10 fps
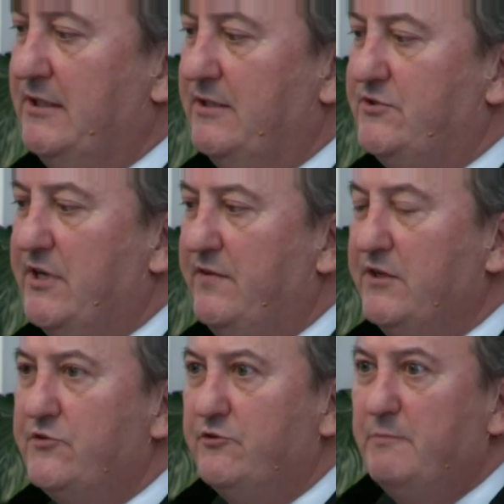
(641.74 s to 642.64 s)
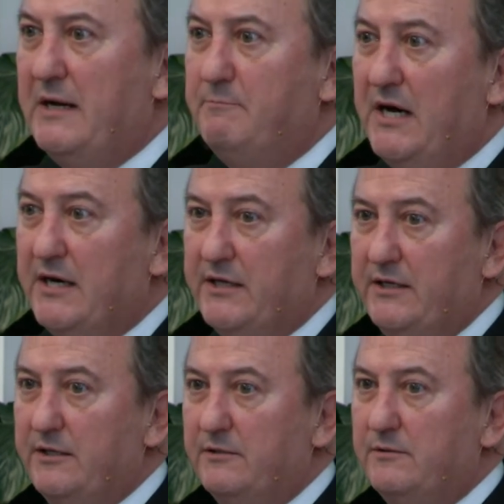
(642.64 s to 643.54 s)
and said, "This is my body
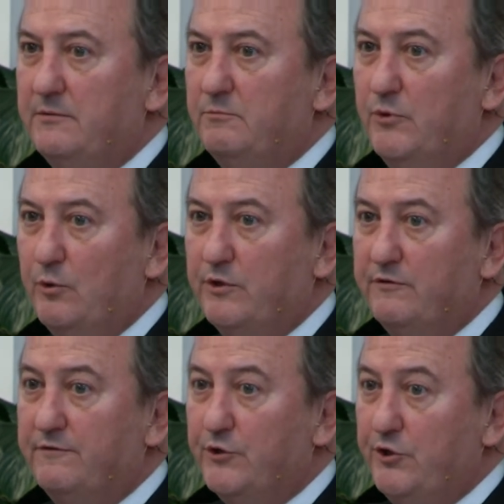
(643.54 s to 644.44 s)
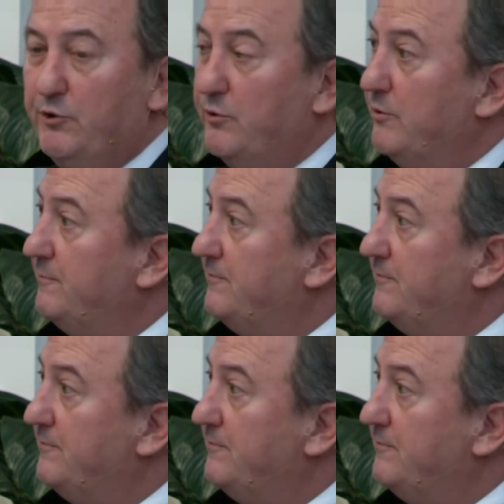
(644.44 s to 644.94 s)
broken for you.